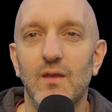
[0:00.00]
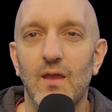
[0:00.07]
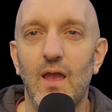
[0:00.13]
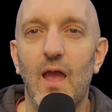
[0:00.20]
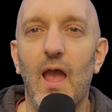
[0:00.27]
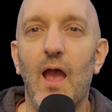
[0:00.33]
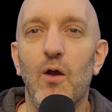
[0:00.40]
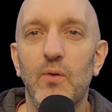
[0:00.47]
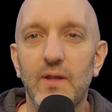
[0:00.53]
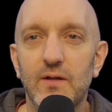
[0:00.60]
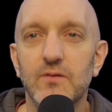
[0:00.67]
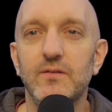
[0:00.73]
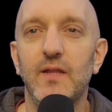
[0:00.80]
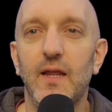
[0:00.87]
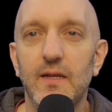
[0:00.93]
how
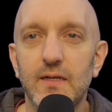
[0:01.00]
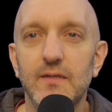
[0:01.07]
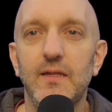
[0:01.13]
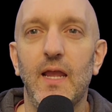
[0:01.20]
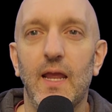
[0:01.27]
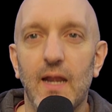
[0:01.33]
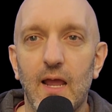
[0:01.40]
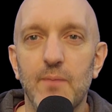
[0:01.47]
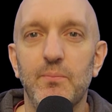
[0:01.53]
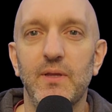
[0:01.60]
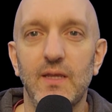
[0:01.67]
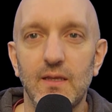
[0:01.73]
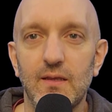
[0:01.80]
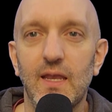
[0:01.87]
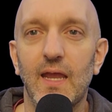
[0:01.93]
entertaining can I
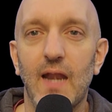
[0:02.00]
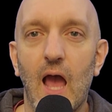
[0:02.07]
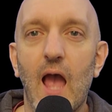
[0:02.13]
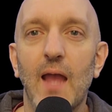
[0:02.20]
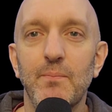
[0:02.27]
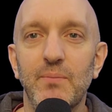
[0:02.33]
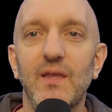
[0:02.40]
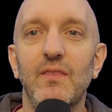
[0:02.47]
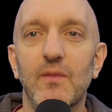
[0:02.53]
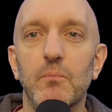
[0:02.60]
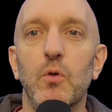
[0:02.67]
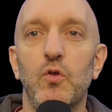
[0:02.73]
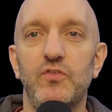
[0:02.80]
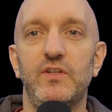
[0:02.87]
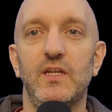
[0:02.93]
be? Can I be the
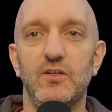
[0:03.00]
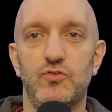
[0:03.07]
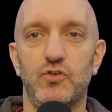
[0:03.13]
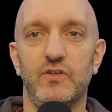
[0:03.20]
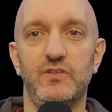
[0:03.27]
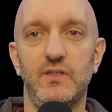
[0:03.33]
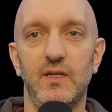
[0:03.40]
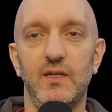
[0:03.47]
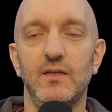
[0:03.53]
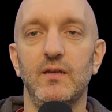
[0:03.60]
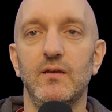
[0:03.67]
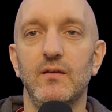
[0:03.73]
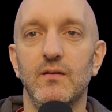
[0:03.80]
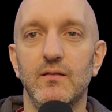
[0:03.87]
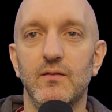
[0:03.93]
most
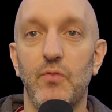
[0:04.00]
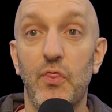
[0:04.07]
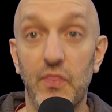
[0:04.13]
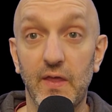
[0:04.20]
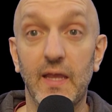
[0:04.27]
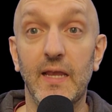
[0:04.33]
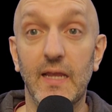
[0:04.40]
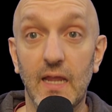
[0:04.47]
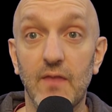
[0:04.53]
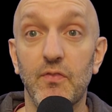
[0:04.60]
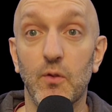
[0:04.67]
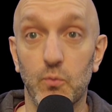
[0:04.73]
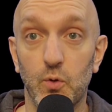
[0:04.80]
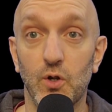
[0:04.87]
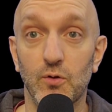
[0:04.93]
interesting thing in
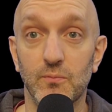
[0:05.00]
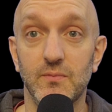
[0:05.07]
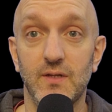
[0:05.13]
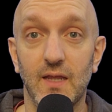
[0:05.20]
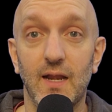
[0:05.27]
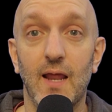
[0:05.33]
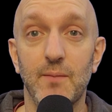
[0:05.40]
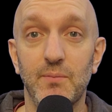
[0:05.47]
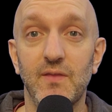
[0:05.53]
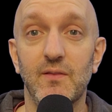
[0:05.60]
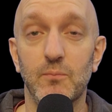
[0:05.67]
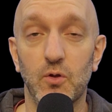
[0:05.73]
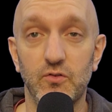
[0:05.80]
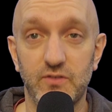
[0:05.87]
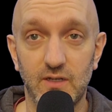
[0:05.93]
the room? Can I be the
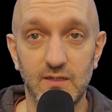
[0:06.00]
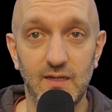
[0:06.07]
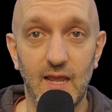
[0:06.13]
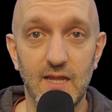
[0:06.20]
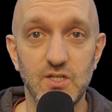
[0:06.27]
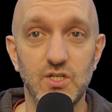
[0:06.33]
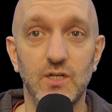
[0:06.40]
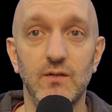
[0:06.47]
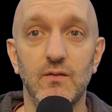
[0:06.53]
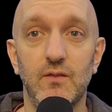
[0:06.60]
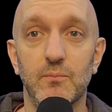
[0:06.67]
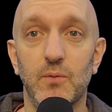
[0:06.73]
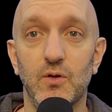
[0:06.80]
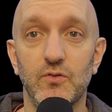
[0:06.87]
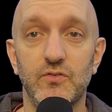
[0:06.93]
most engaging, the
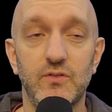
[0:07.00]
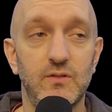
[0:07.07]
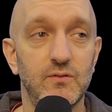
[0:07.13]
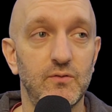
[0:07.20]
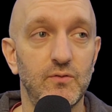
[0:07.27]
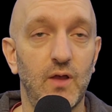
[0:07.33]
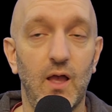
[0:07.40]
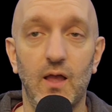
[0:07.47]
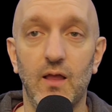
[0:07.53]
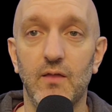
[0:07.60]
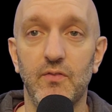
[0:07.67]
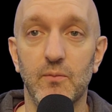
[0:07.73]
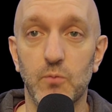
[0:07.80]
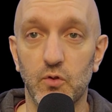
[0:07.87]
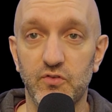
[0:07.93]
most
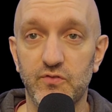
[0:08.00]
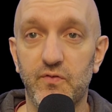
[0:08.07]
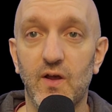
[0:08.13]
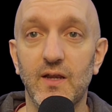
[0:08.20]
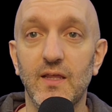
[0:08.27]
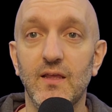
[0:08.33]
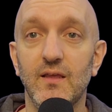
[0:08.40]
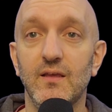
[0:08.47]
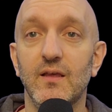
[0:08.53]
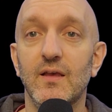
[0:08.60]
funny,